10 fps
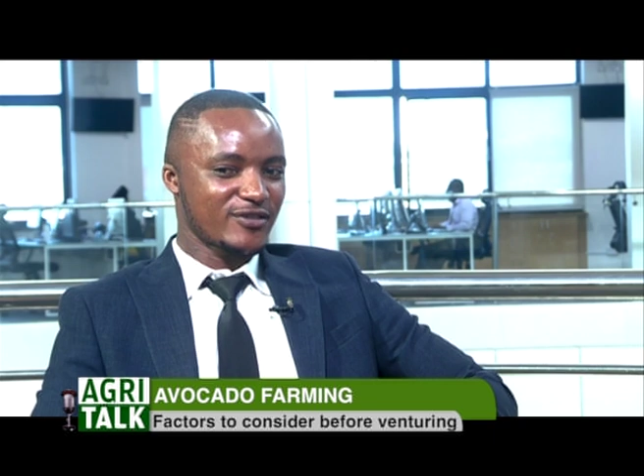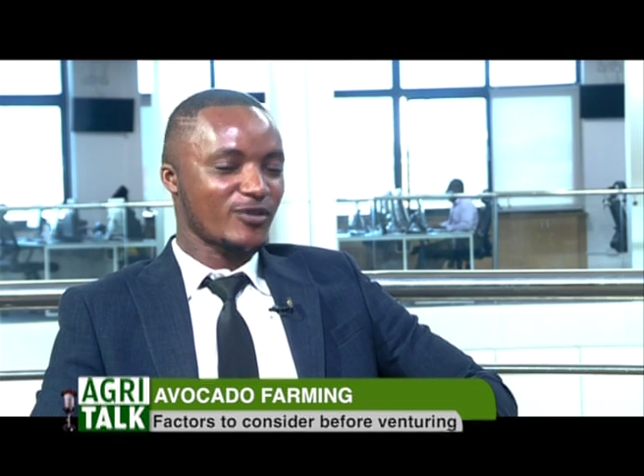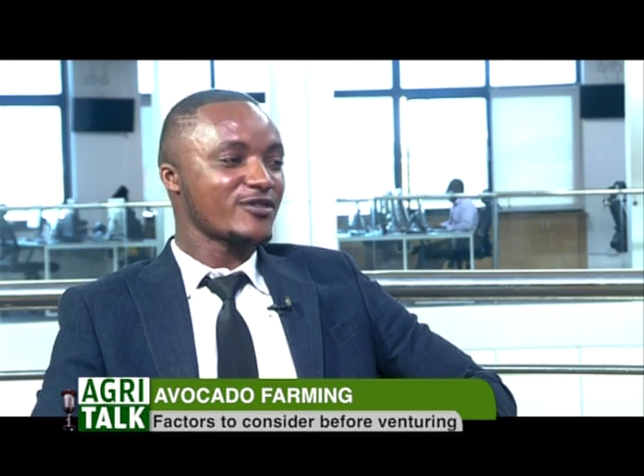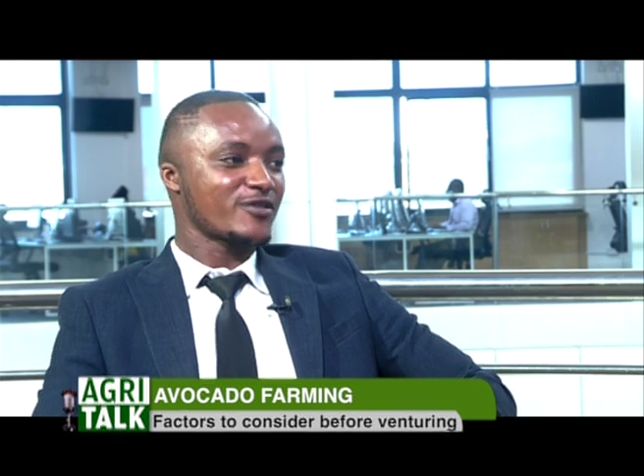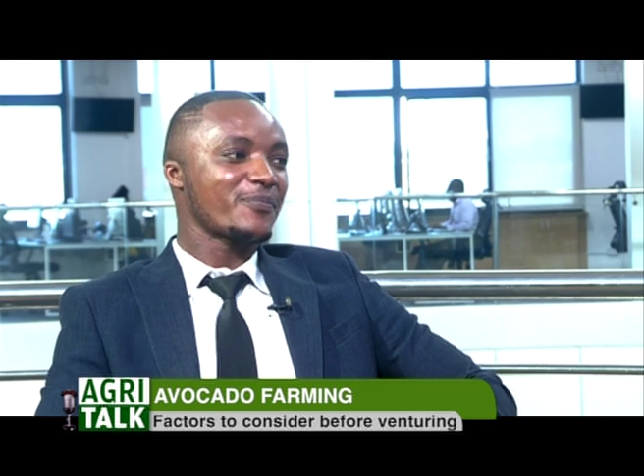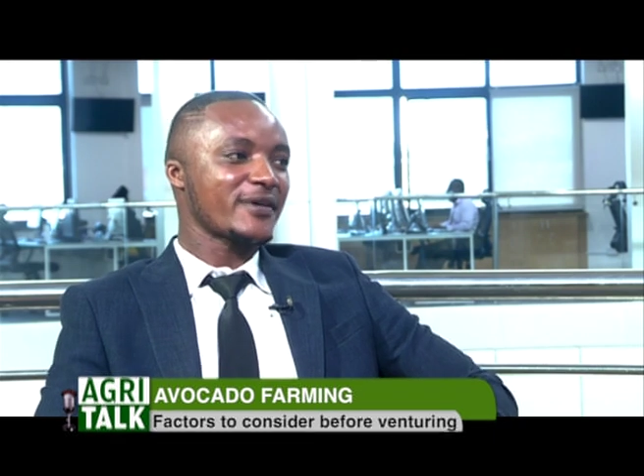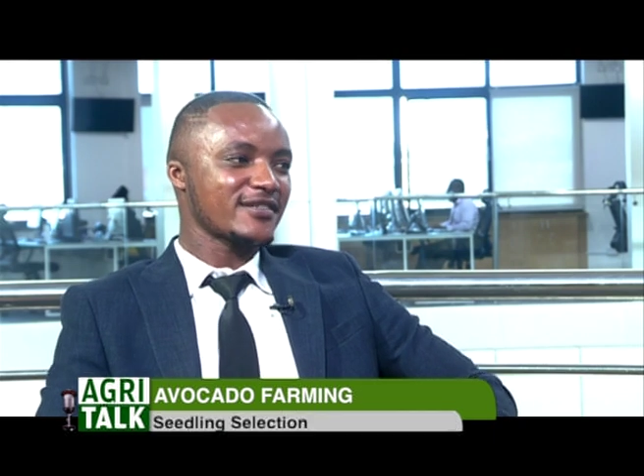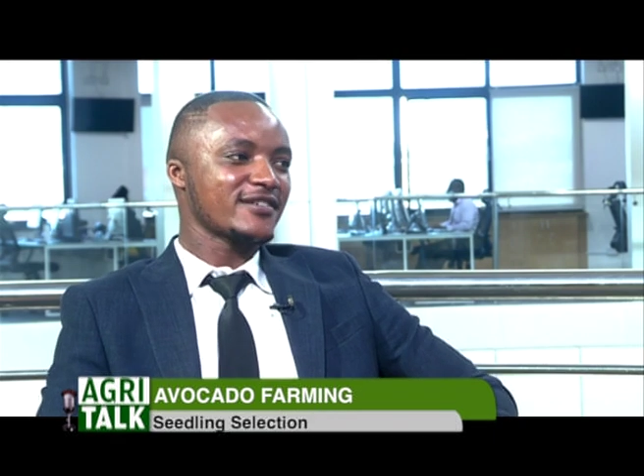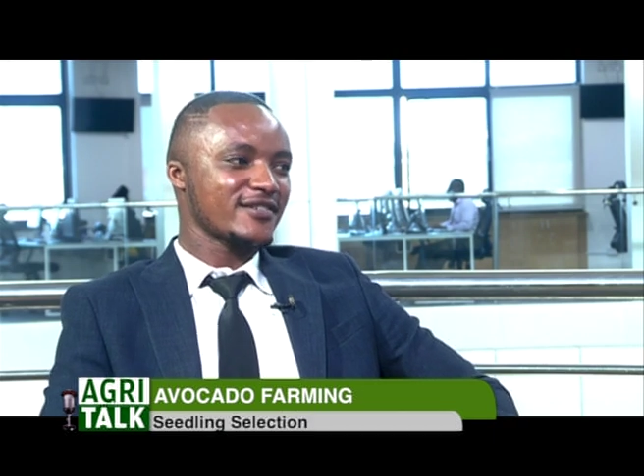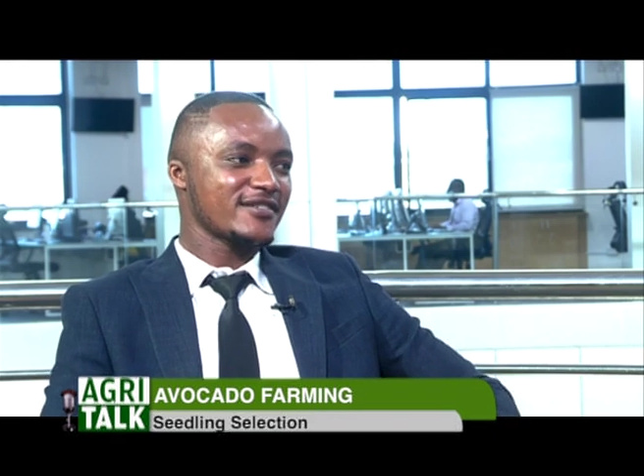control pests
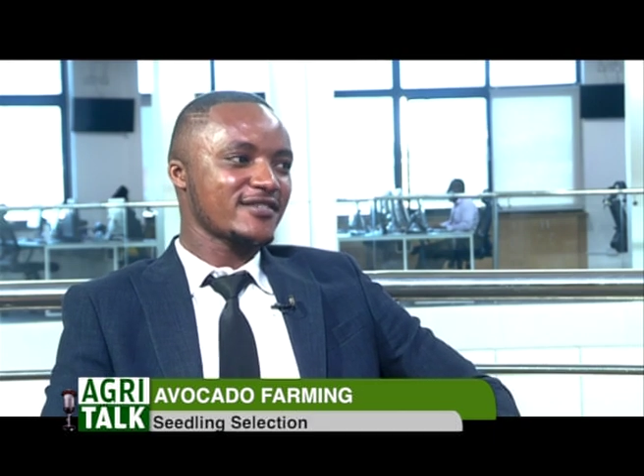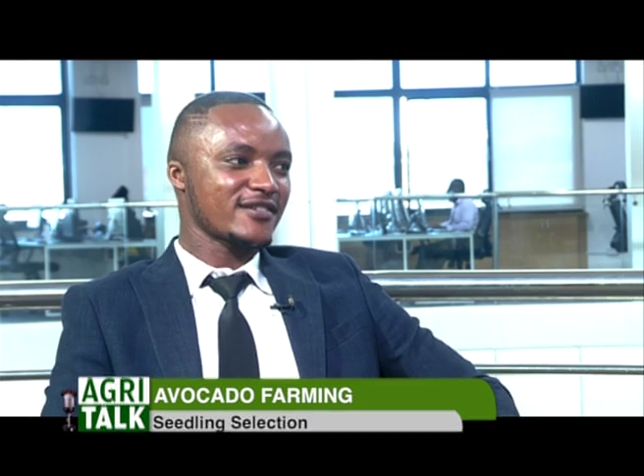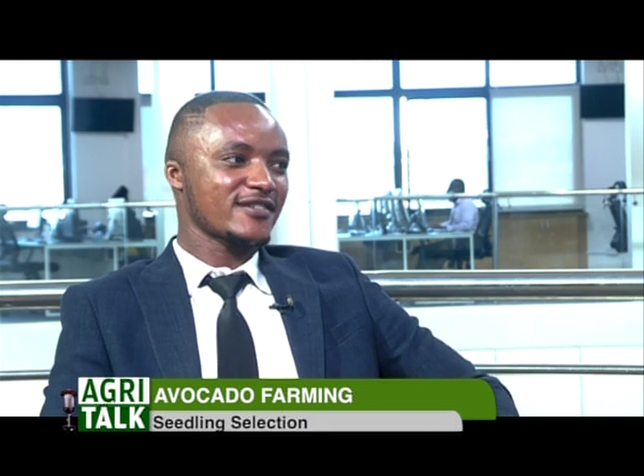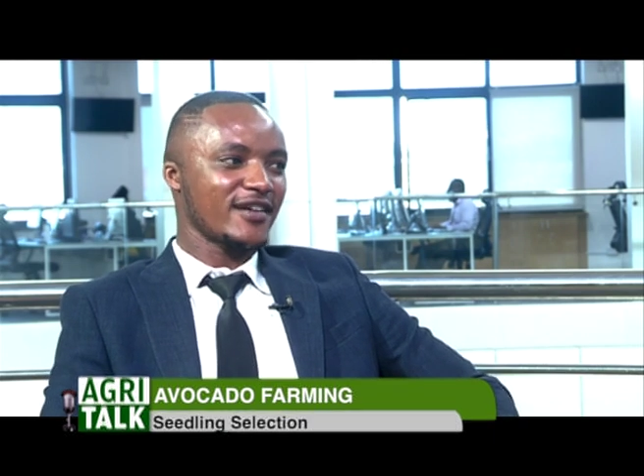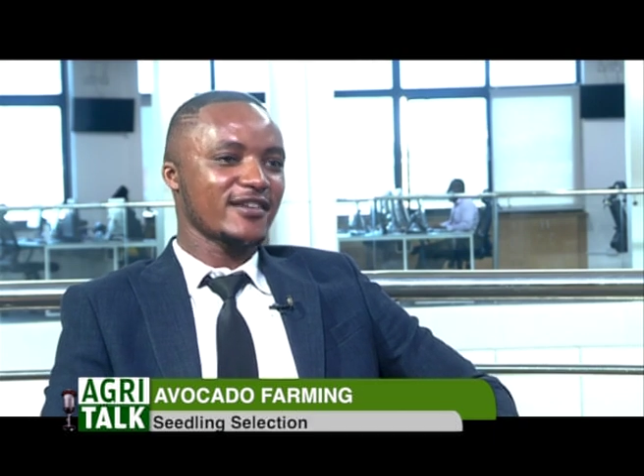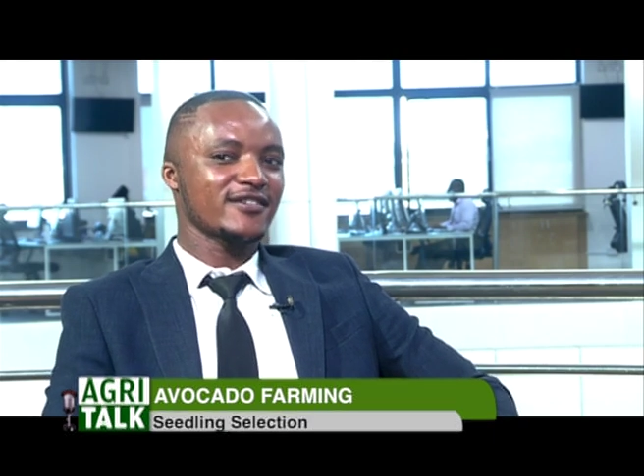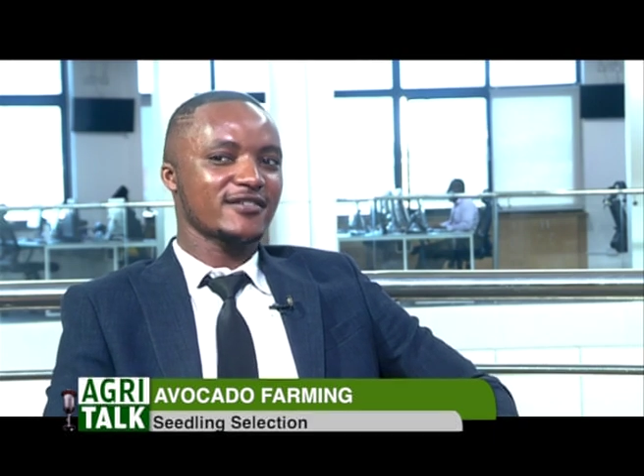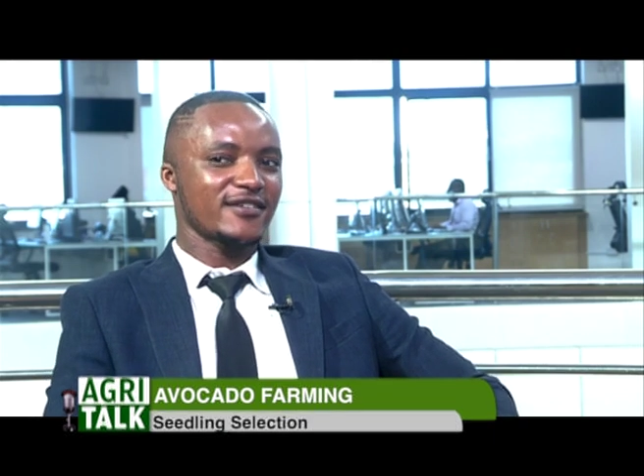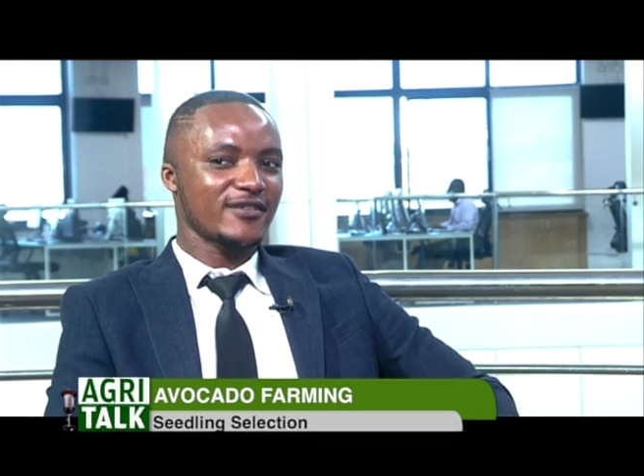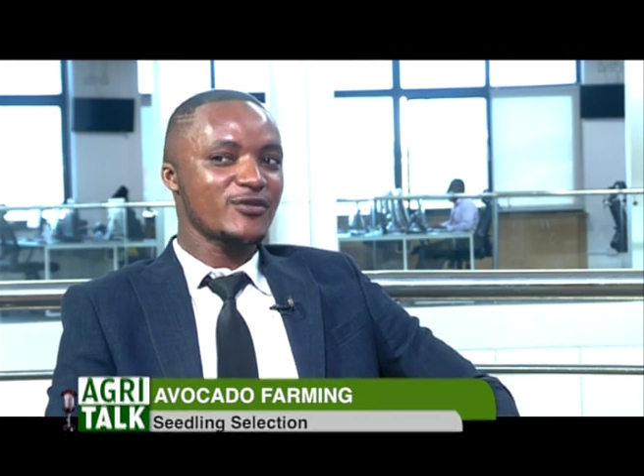and diseases, and
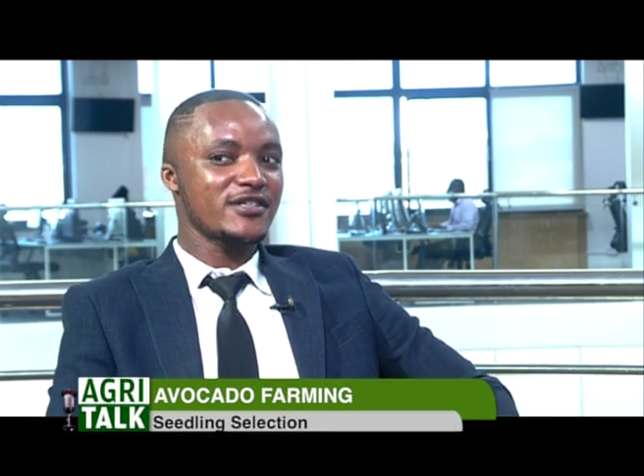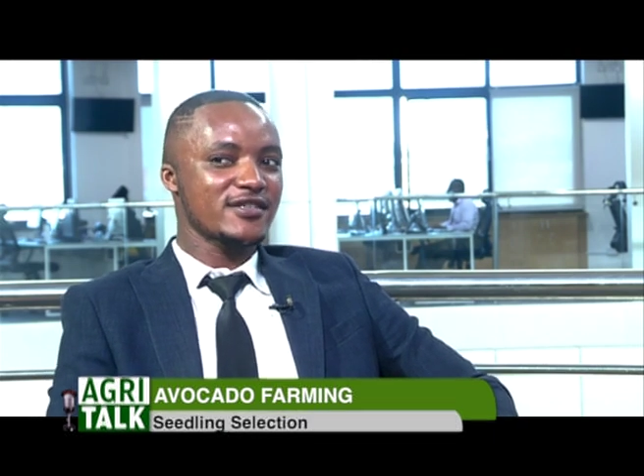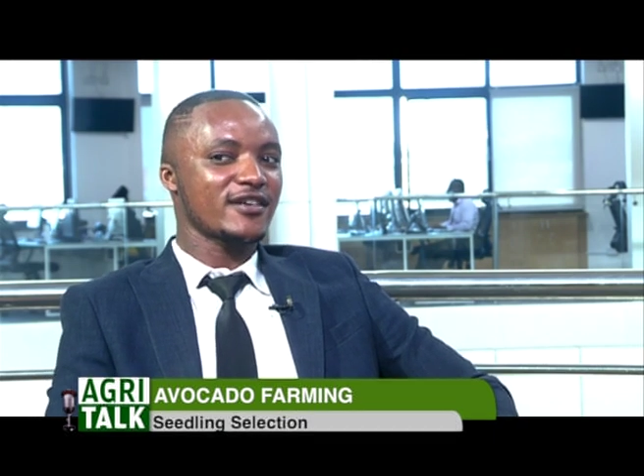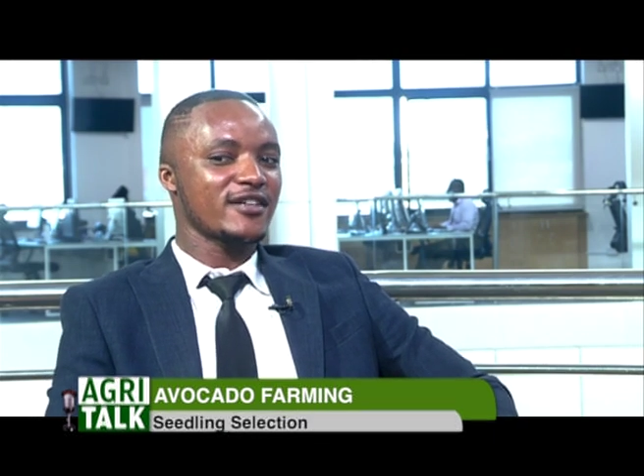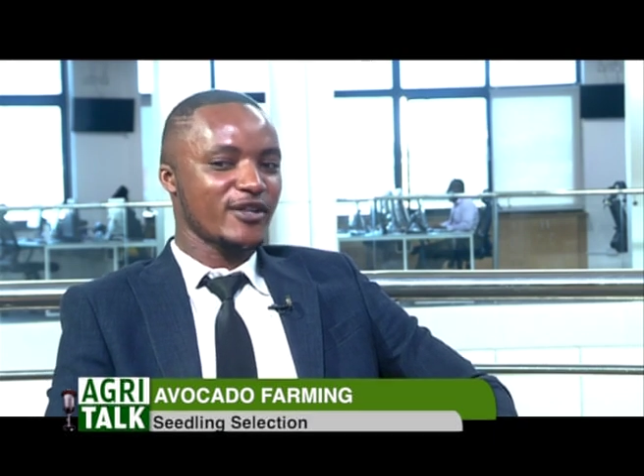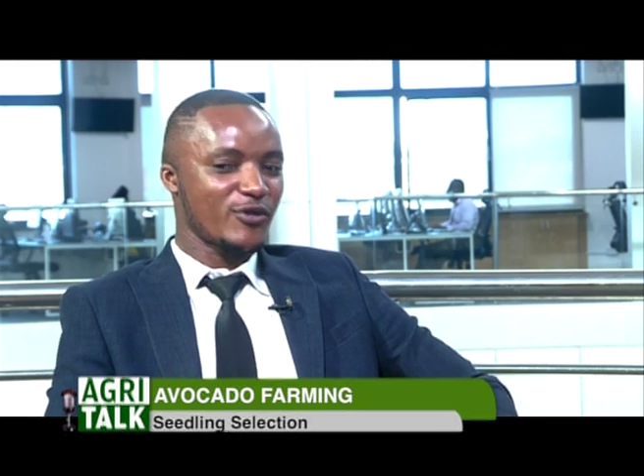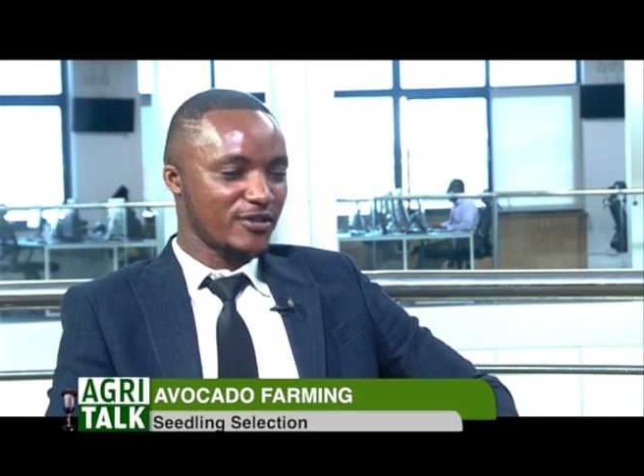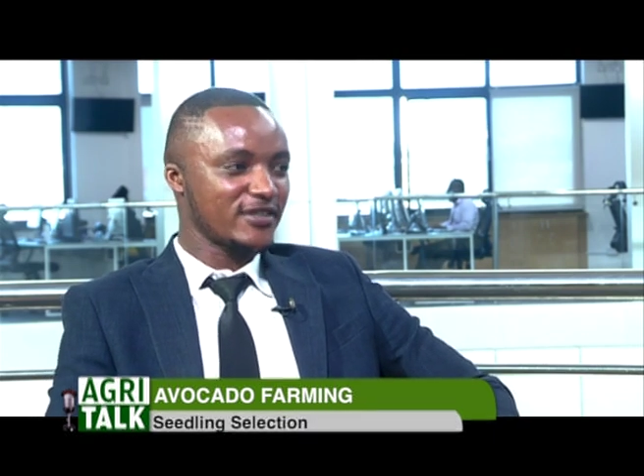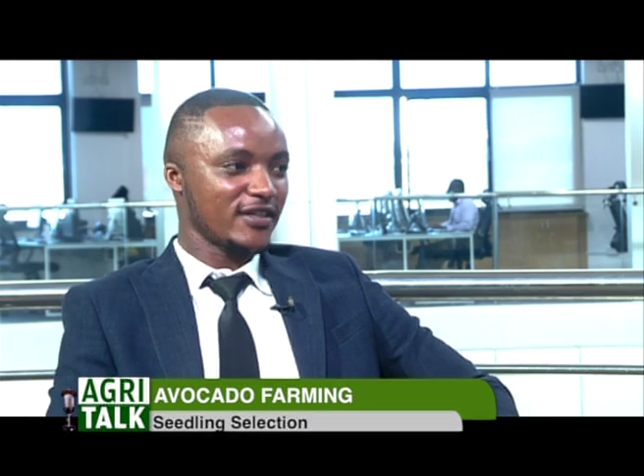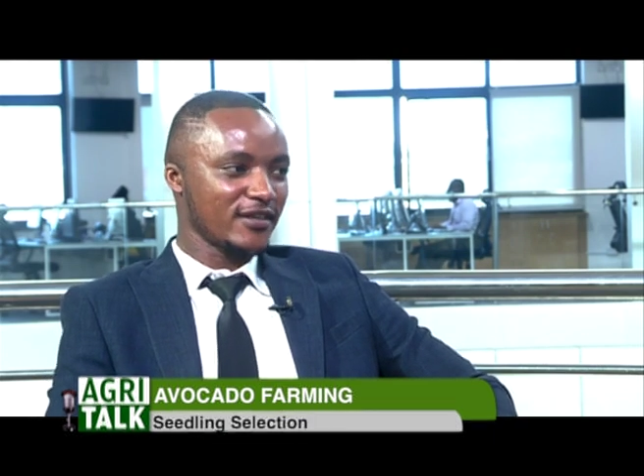which is a really good
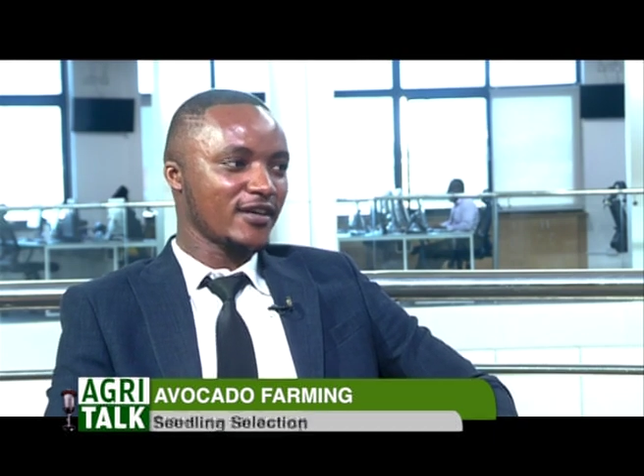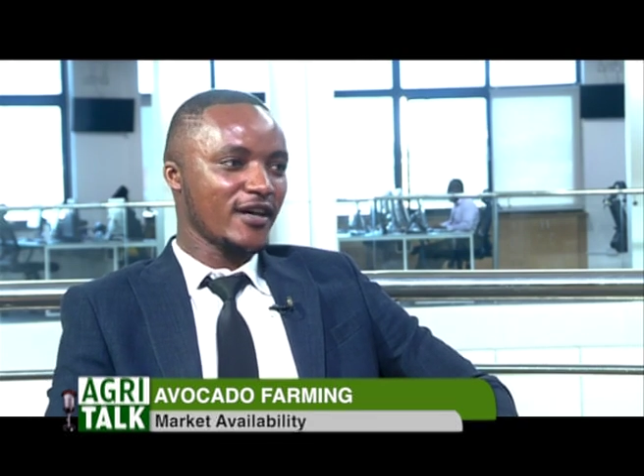thing.